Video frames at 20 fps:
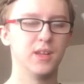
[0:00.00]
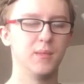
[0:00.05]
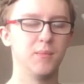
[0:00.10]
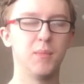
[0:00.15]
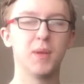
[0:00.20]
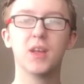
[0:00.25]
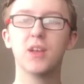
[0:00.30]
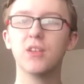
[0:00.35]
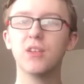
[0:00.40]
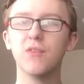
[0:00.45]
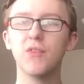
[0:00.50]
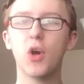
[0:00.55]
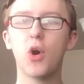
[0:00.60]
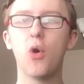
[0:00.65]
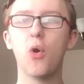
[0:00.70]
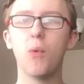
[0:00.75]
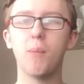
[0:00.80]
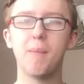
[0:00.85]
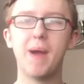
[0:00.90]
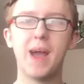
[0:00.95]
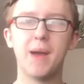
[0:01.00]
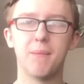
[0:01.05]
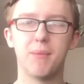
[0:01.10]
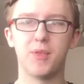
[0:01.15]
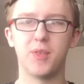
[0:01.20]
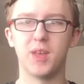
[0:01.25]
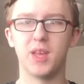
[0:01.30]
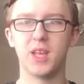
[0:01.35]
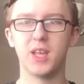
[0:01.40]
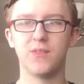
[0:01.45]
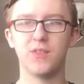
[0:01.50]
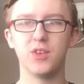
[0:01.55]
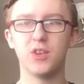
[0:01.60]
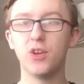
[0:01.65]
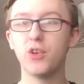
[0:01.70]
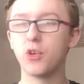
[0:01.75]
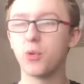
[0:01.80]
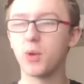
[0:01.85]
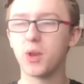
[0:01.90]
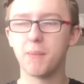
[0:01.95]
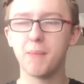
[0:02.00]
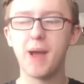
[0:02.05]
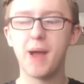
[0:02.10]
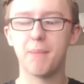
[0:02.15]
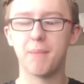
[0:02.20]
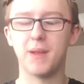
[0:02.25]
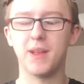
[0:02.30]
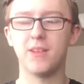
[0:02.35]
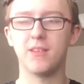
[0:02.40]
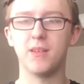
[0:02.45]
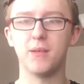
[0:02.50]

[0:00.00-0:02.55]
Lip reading: Because of the whole map thing, if you don't know what a map is,